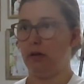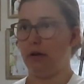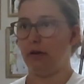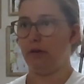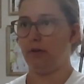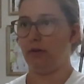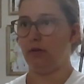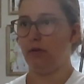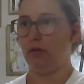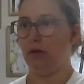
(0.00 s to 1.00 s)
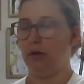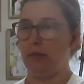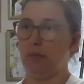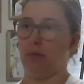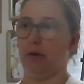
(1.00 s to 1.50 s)
Yeah, so a little
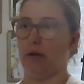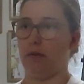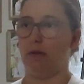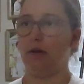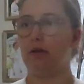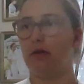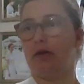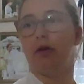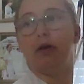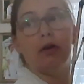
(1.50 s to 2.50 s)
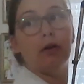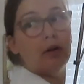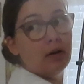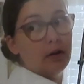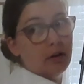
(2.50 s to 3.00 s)
bit more like this.
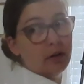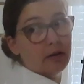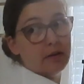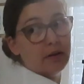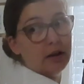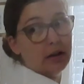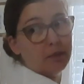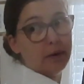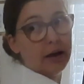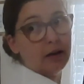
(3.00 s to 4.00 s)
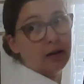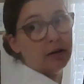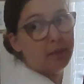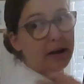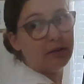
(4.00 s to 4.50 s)
See on the back.
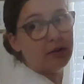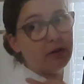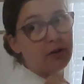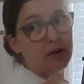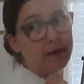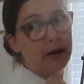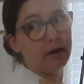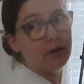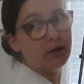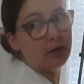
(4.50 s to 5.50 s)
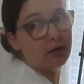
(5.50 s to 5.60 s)
Back's actually not bad.